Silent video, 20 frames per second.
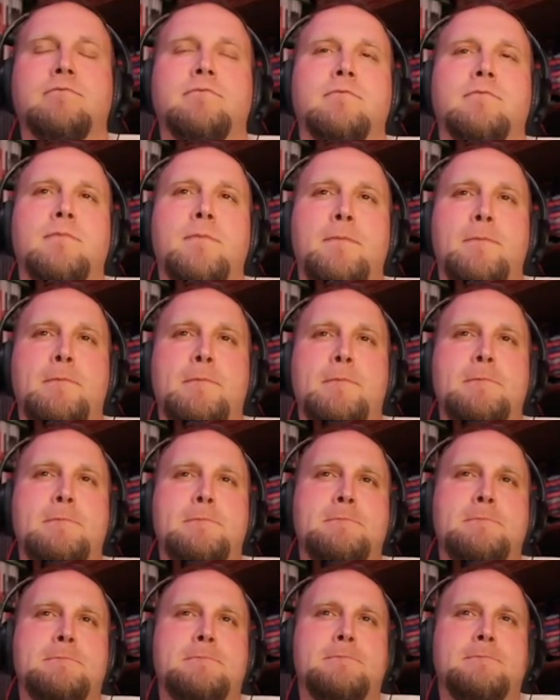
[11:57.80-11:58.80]

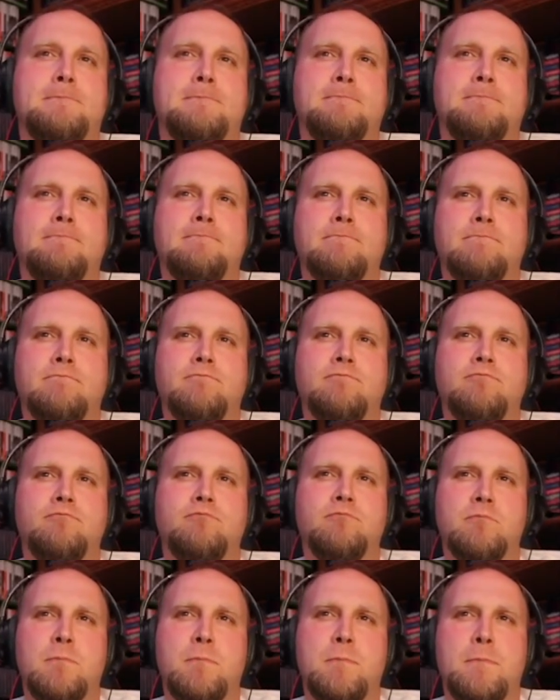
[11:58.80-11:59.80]

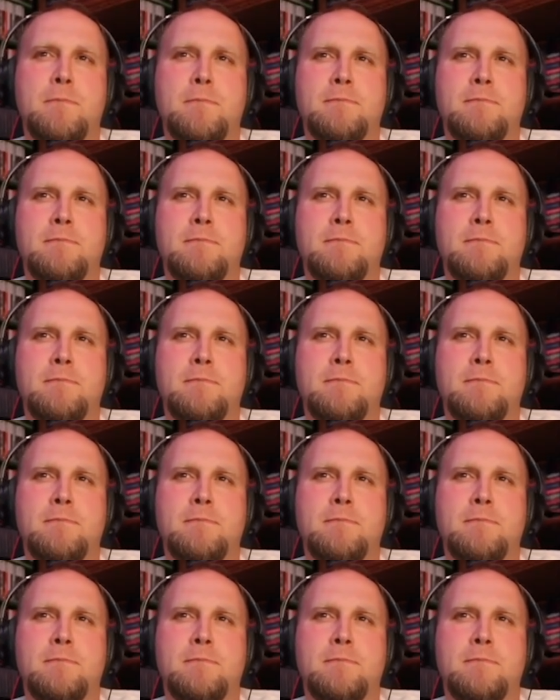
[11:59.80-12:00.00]
The person shown says nothing.